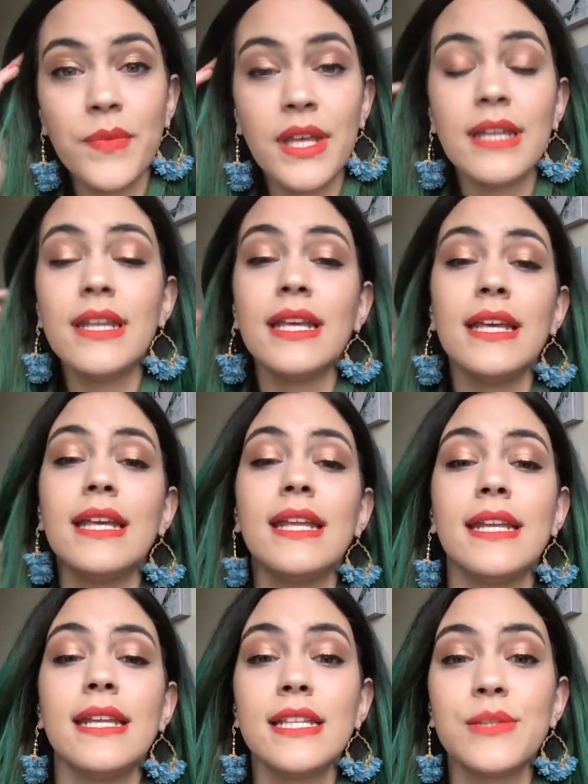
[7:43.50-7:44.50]
It
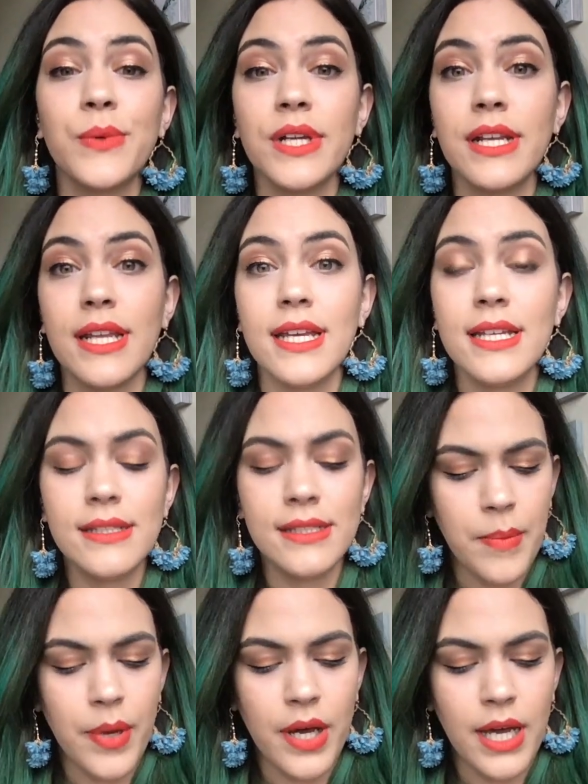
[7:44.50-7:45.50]
is what it is,
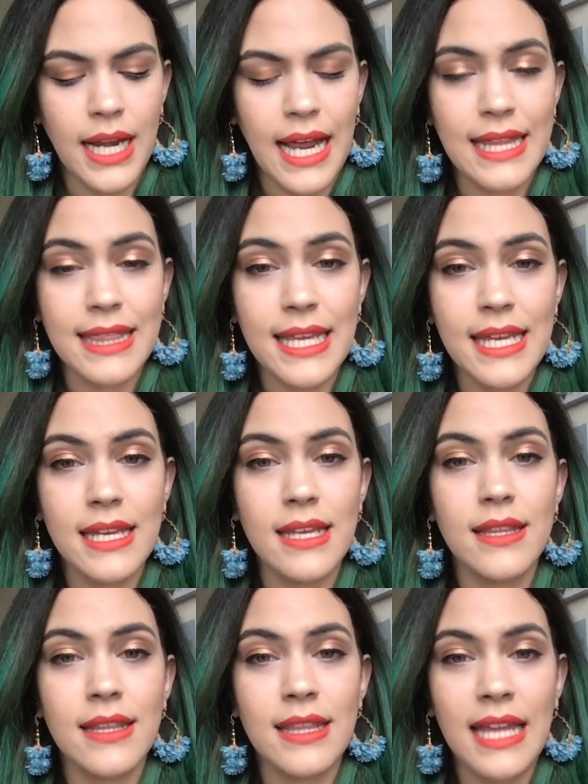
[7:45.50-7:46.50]
but I think
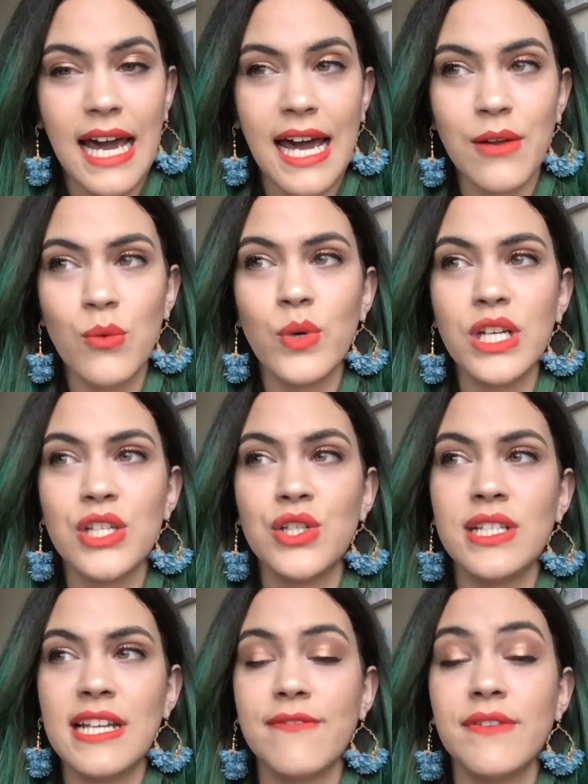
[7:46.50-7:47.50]
that we
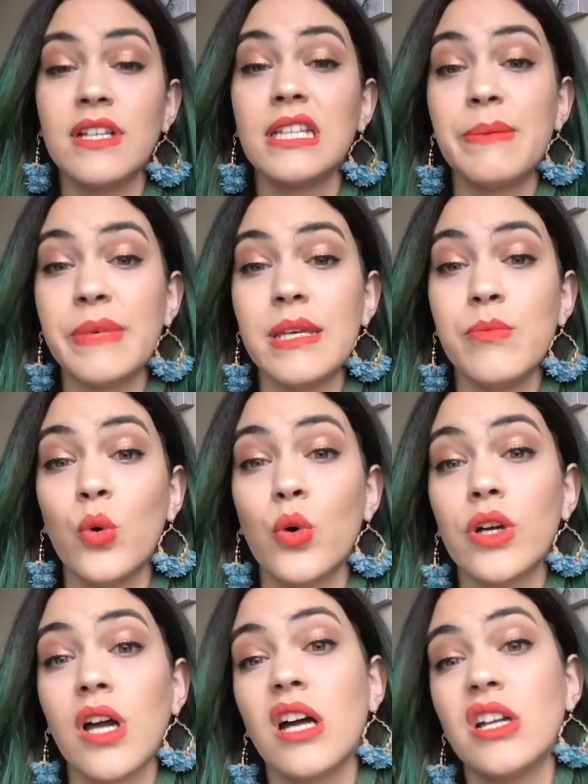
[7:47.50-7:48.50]
should definitely be
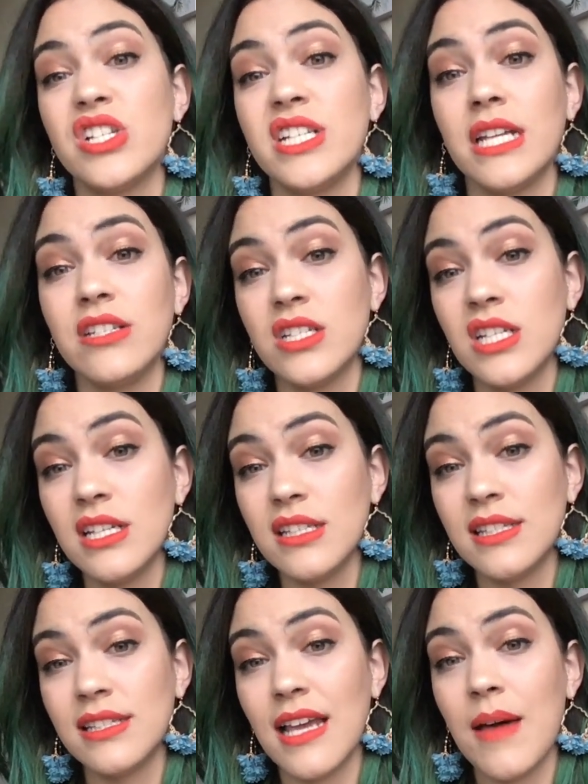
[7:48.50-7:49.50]
more
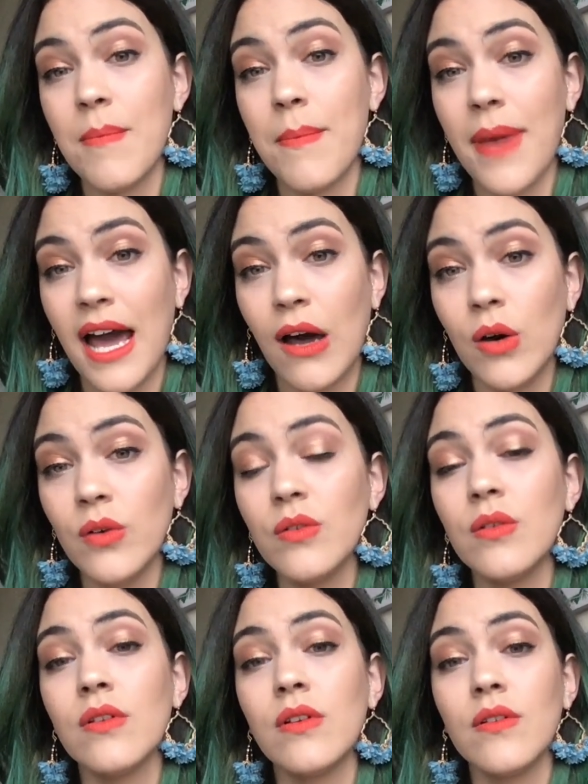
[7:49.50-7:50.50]
conscientious about
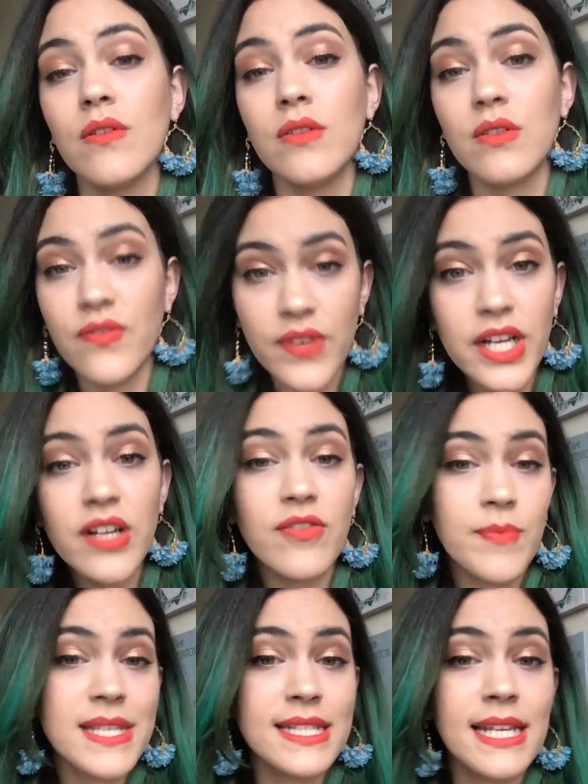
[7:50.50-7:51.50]
fear of
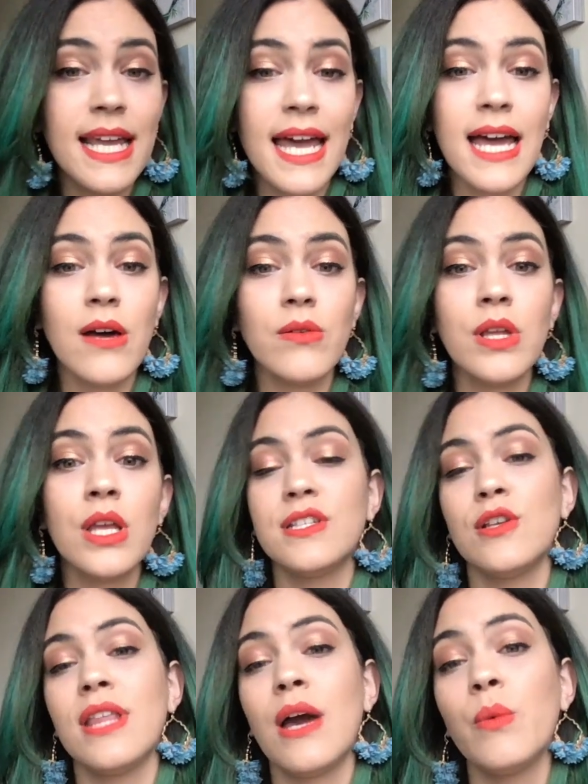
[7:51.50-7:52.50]
missing out
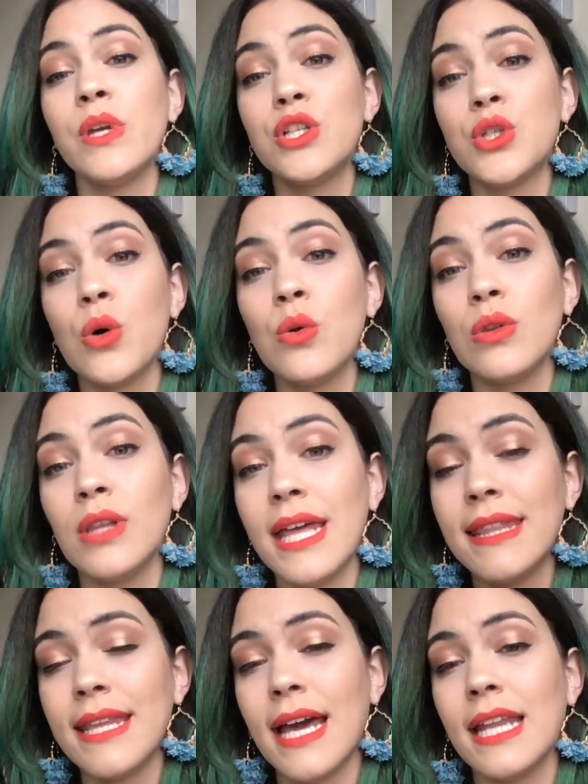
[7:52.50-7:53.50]
so that we don't
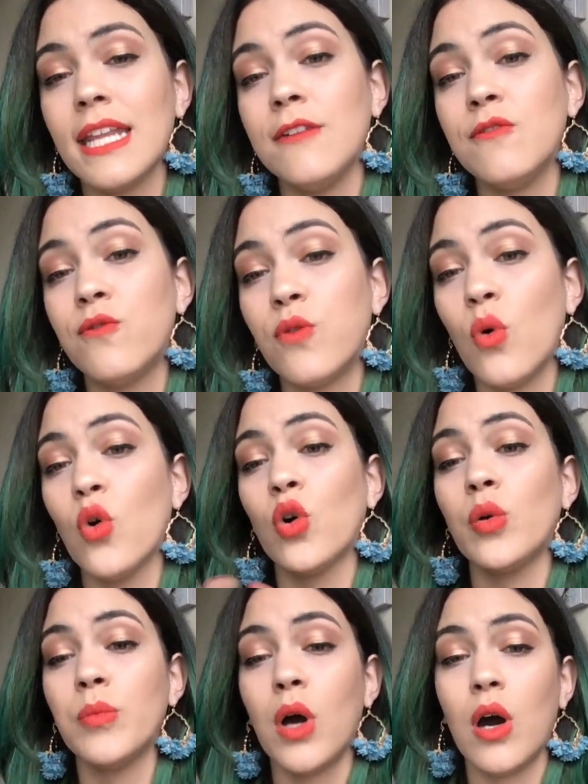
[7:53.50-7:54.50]
let that
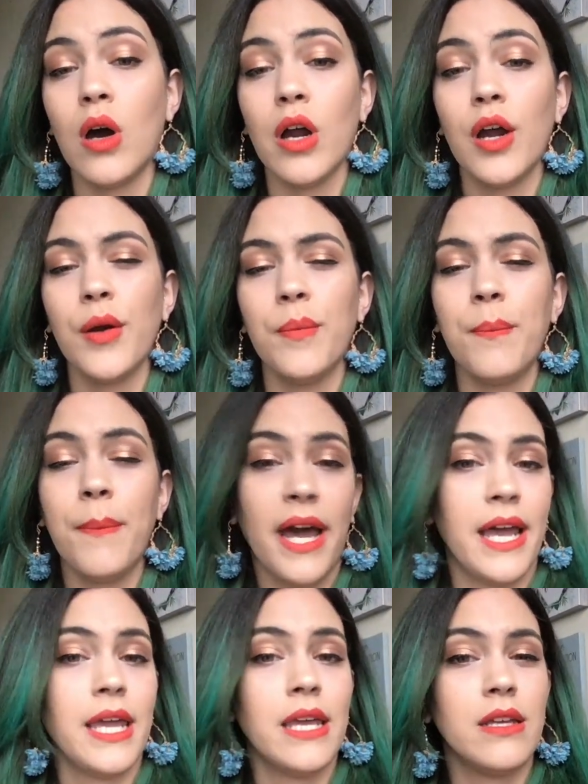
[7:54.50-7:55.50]
inform our
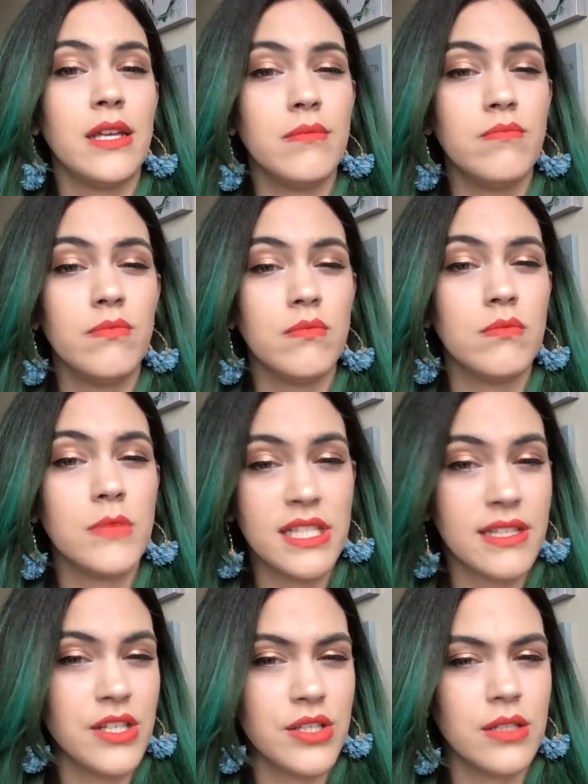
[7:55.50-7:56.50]
buying
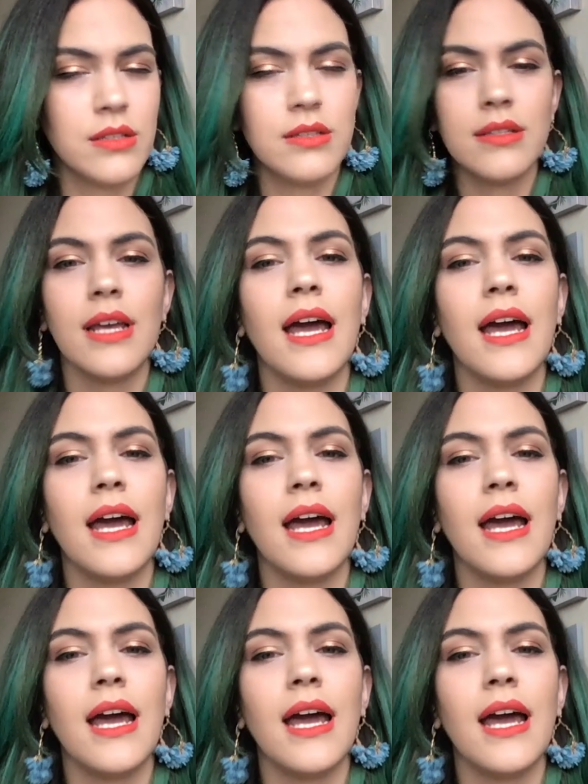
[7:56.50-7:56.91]
decisions.